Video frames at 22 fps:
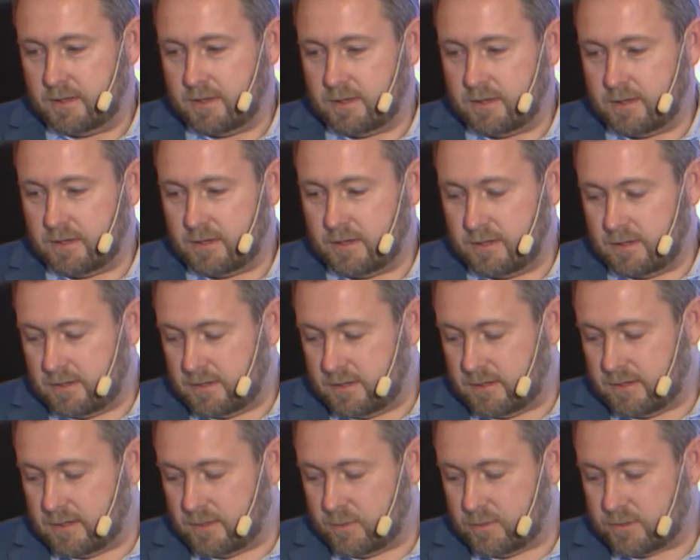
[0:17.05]

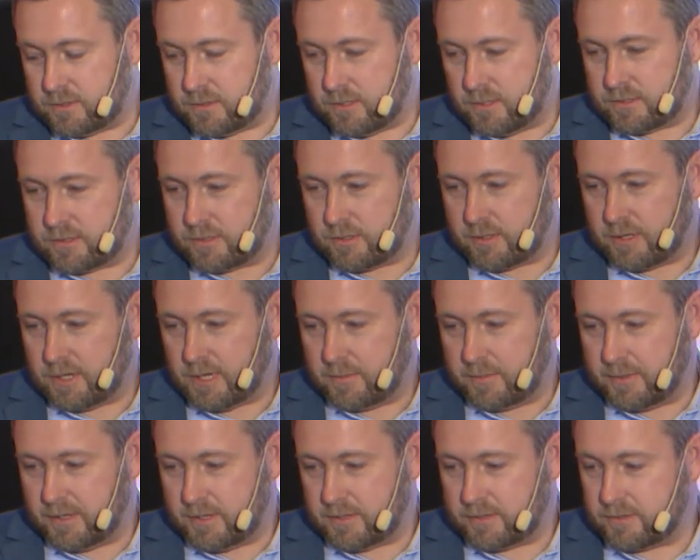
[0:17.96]
Uh, I was asked to
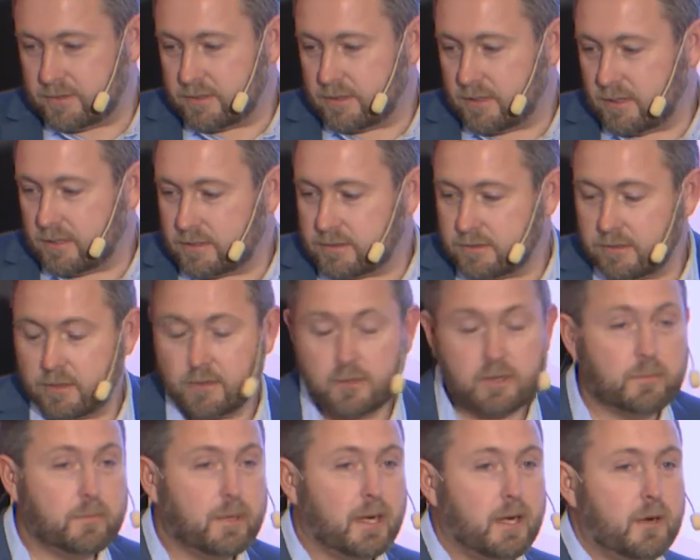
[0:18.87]
come here to
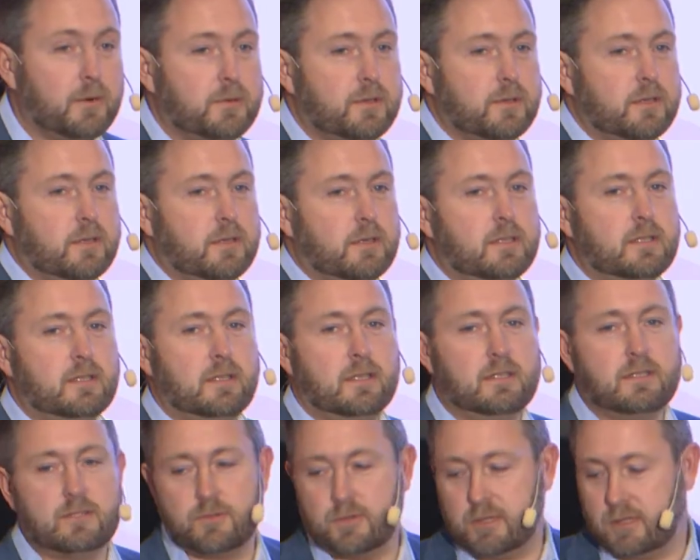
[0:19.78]
talk about
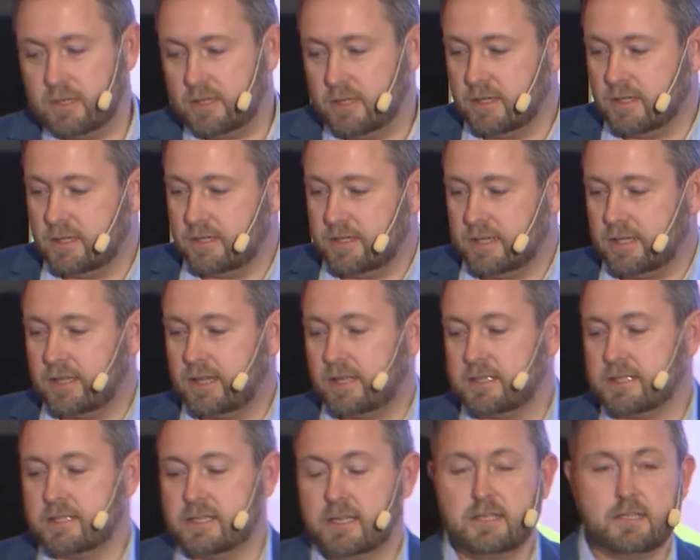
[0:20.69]
industrial
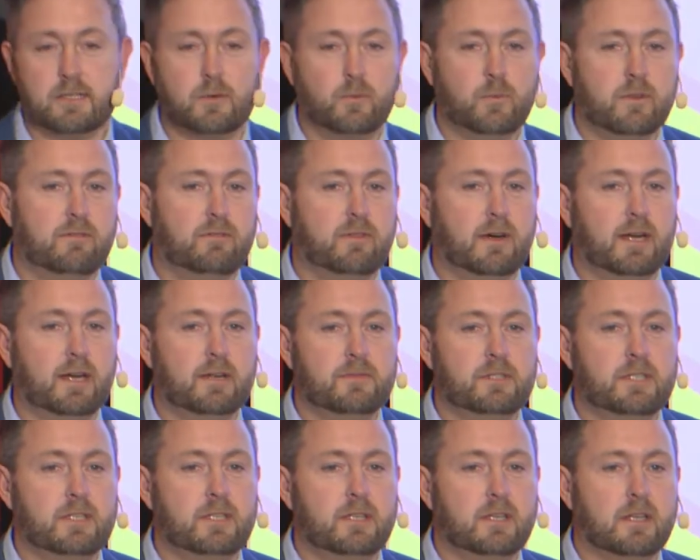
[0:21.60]
digitalization with
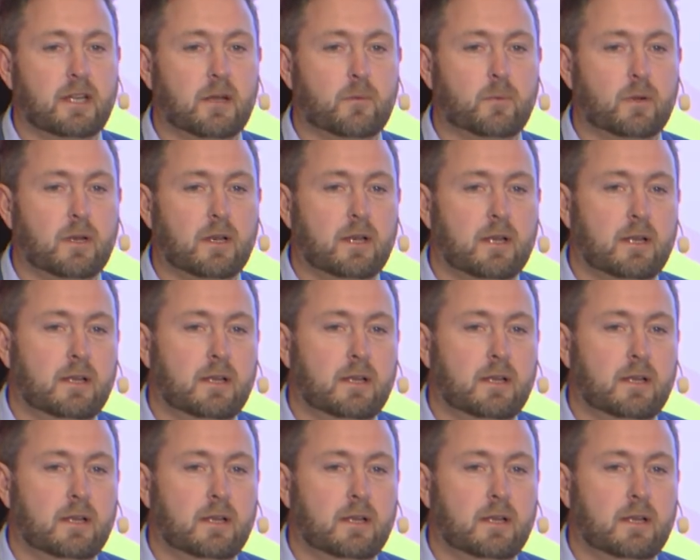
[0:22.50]
5G, and I will